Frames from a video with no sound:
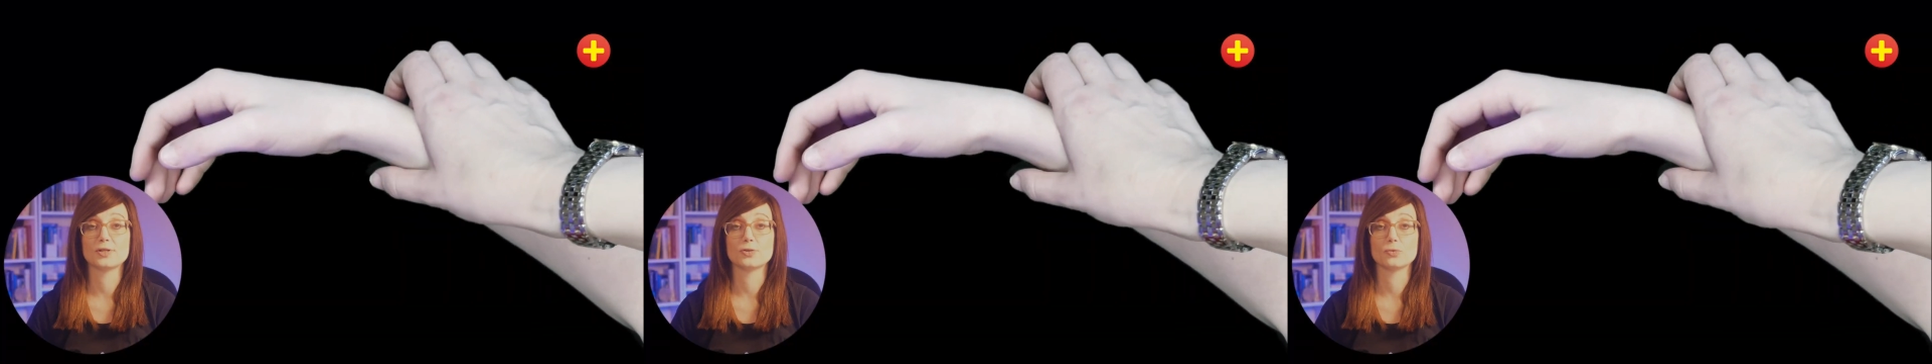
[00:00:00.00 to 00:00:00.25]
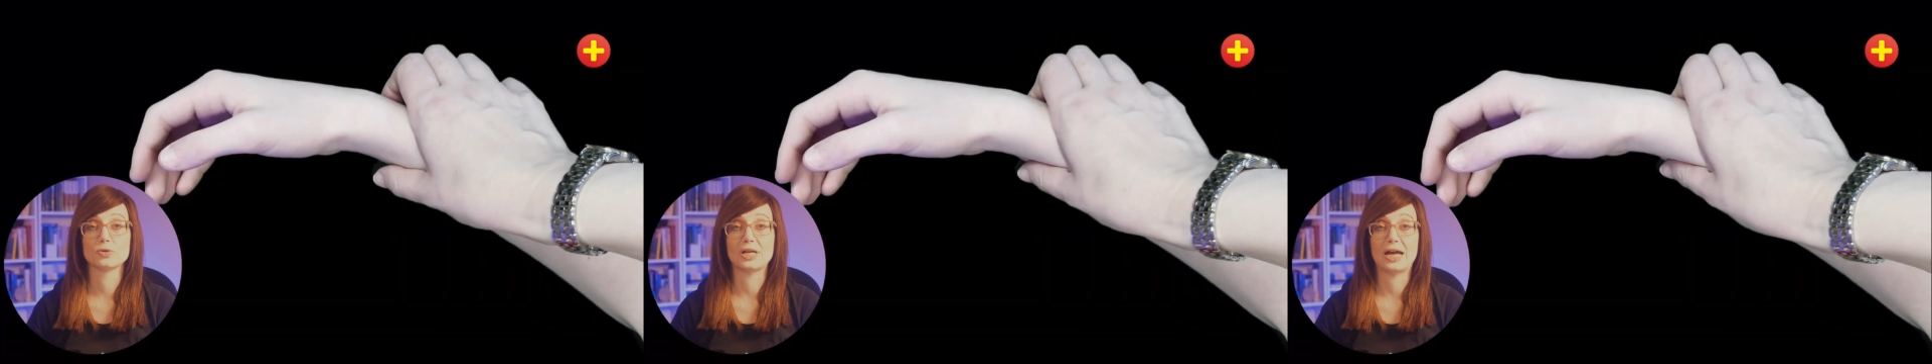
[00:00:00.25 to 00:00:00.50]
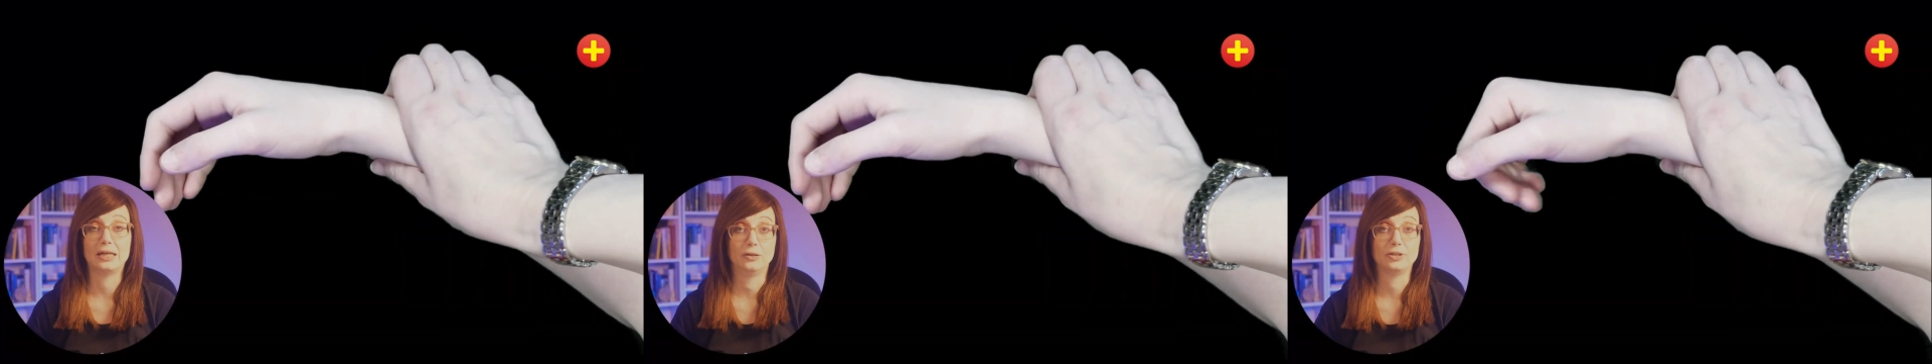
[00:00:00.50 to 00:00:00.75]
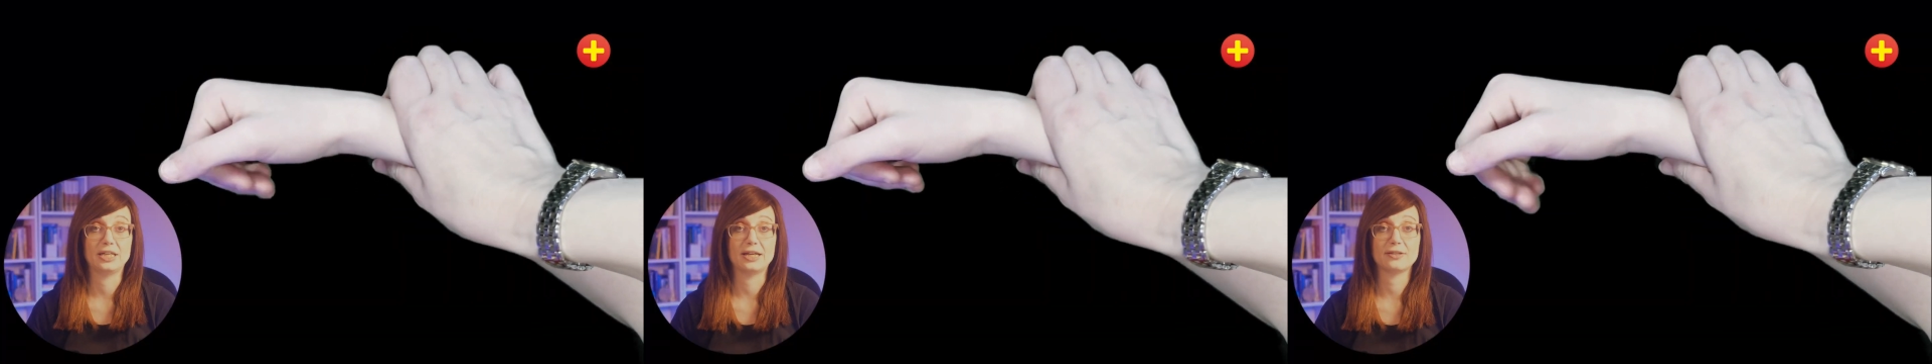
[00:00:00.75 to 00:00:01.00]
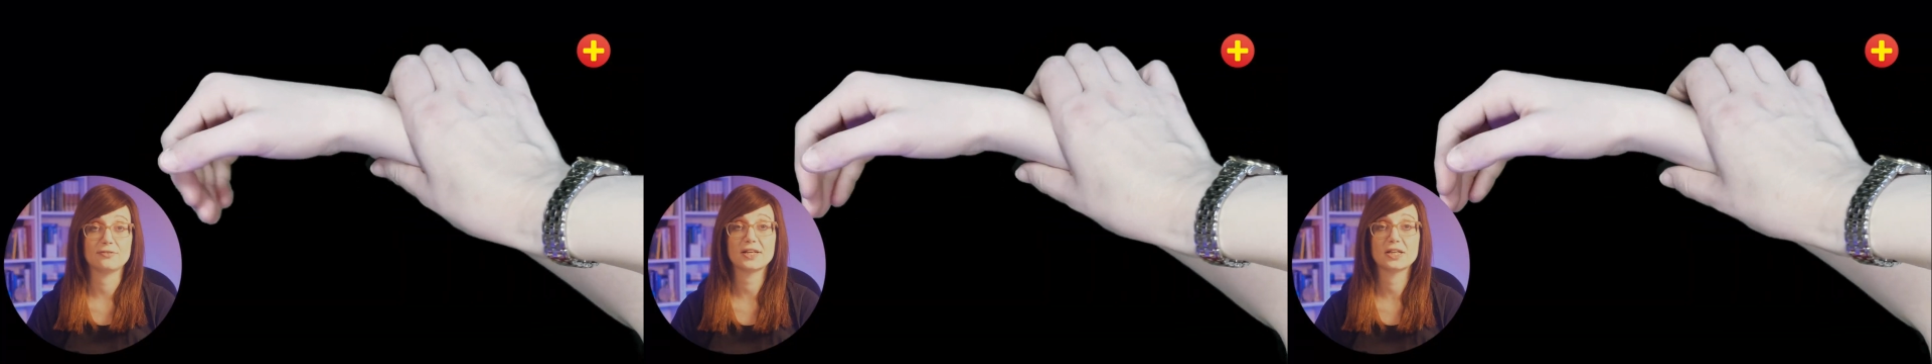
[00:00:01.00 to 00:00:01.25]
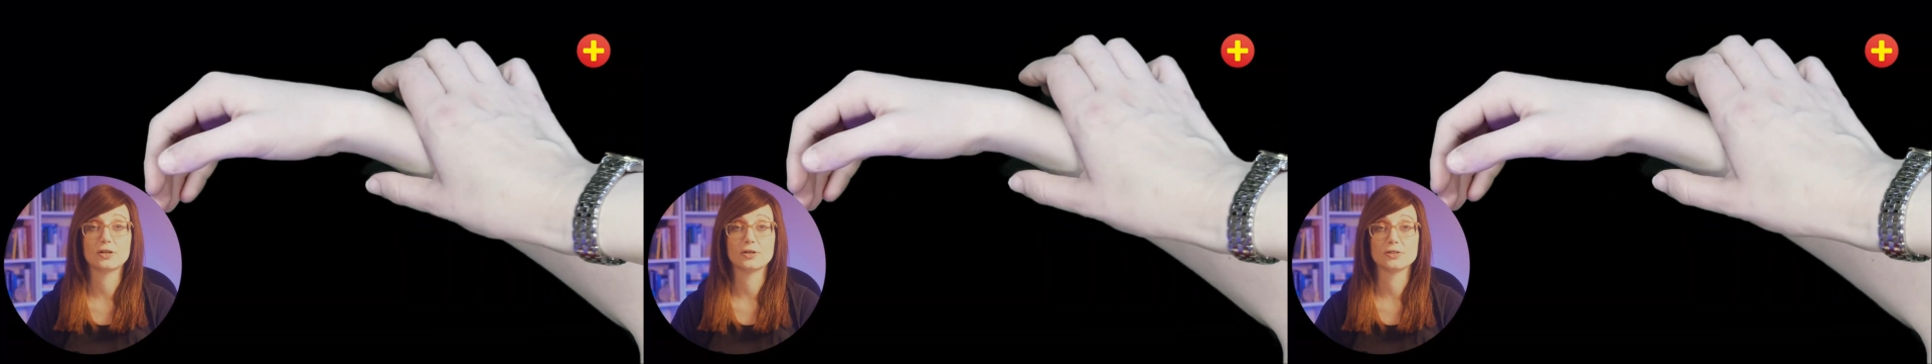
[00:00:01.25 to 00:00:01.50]
muscles and looking at the
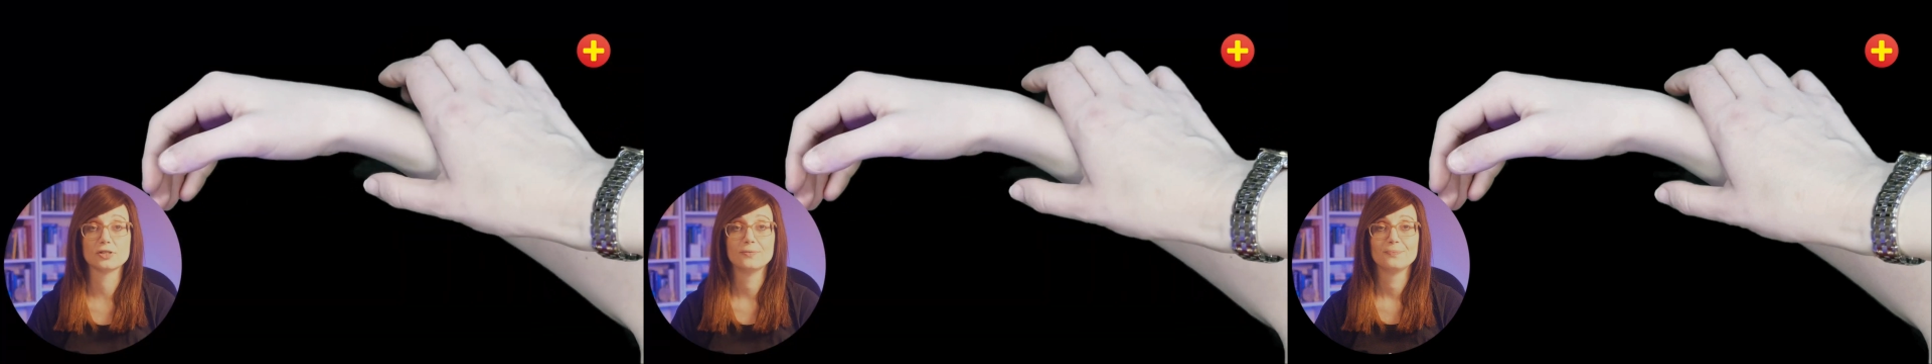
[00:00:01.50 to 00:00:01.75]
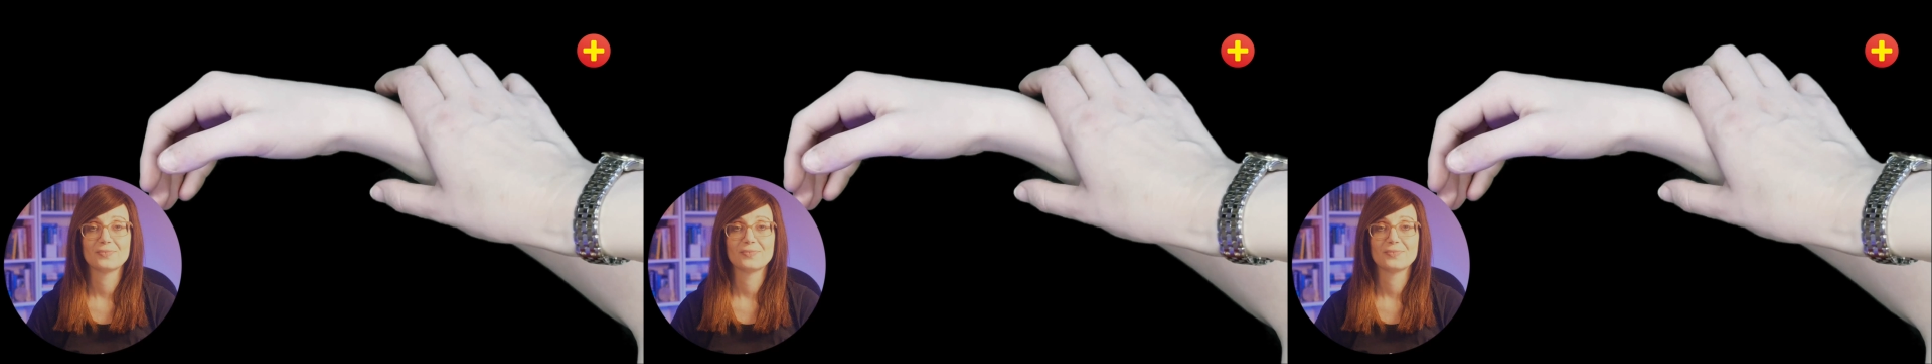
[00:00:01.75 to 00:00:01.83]
fingers.